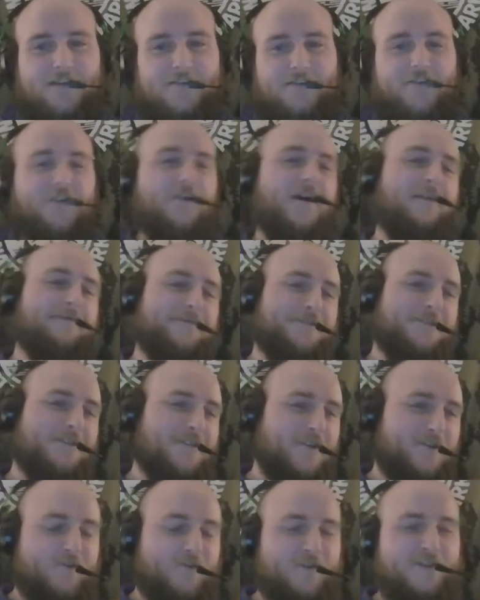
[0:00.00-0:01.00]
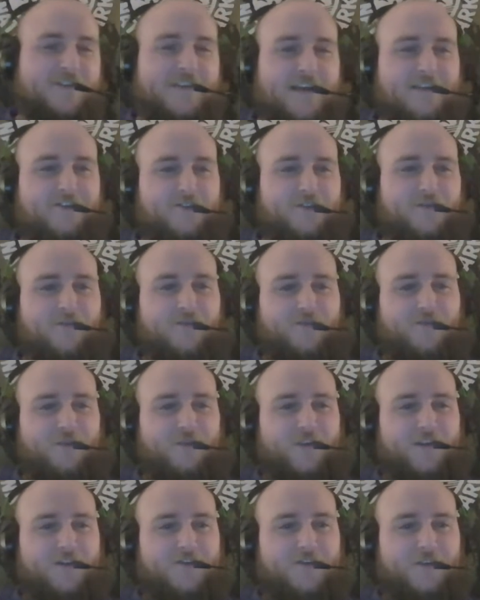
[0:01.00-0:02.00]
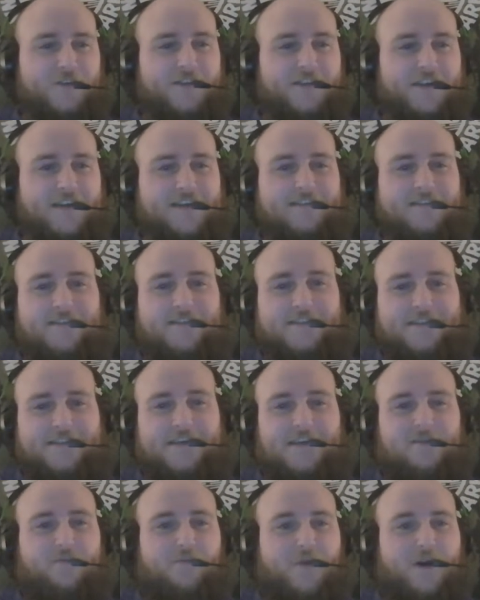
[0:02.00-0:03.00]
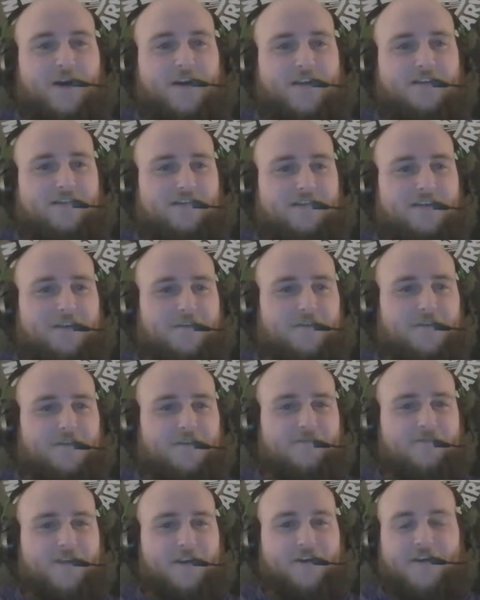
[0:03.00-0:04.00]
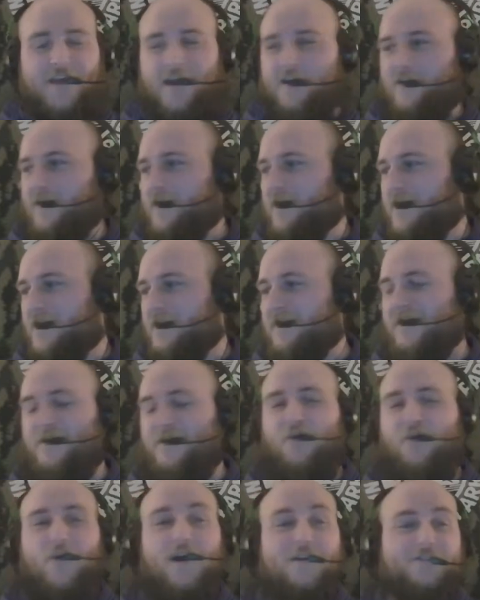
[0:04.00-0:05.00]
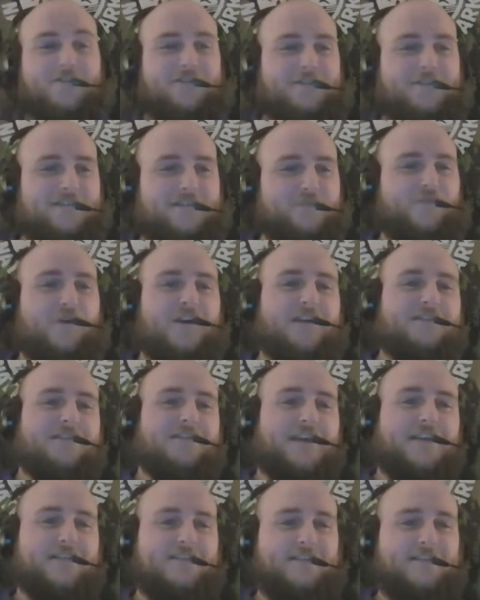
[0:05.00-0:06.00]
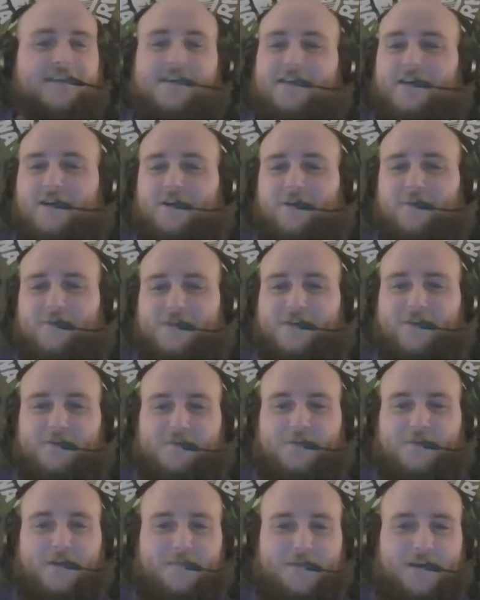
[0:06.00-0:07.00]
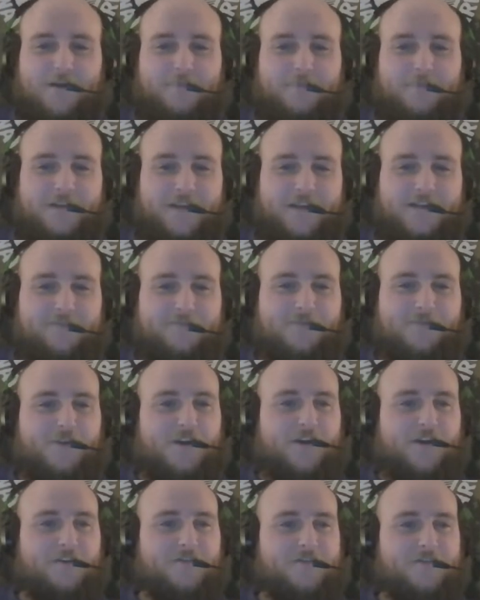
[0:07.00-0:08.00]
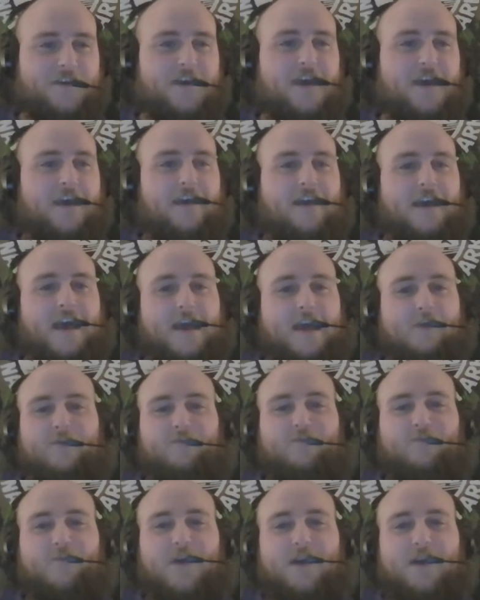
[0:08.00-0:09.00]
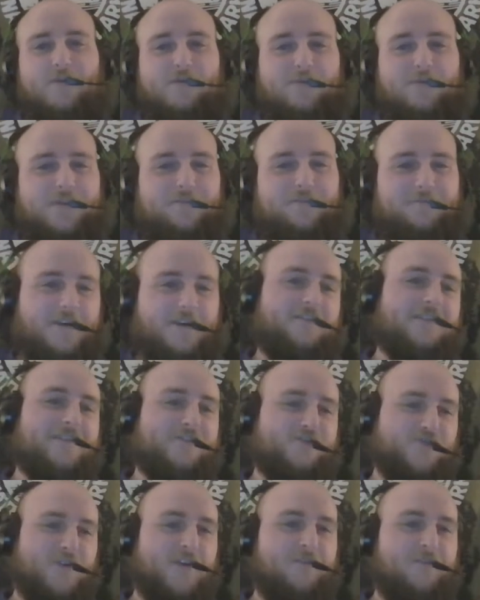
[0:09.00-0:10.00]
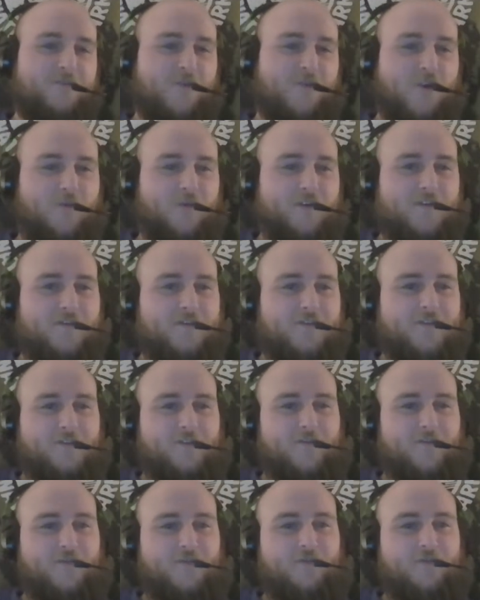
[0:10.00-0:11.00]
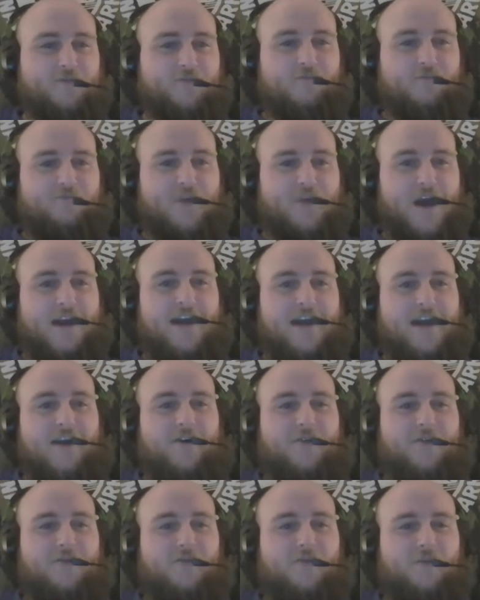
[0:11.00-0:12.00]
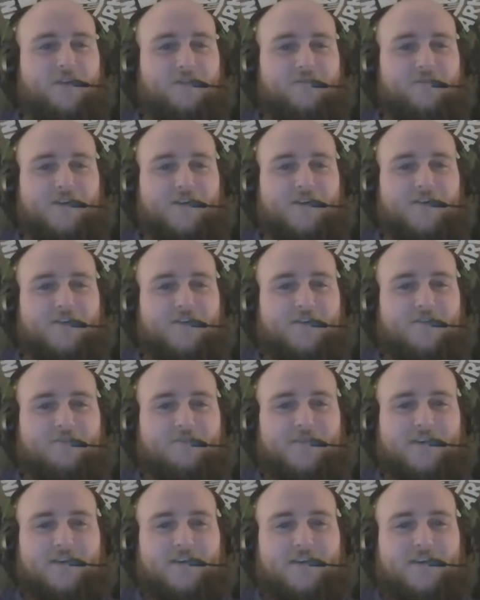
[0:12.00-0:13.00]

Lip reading: So obviously those were scheduled before they joined the SEC, but they're carrying on. I know Washington's playing Tennessee at home and home coming up in the next few years. It would be fairly straightforward to buy out one of your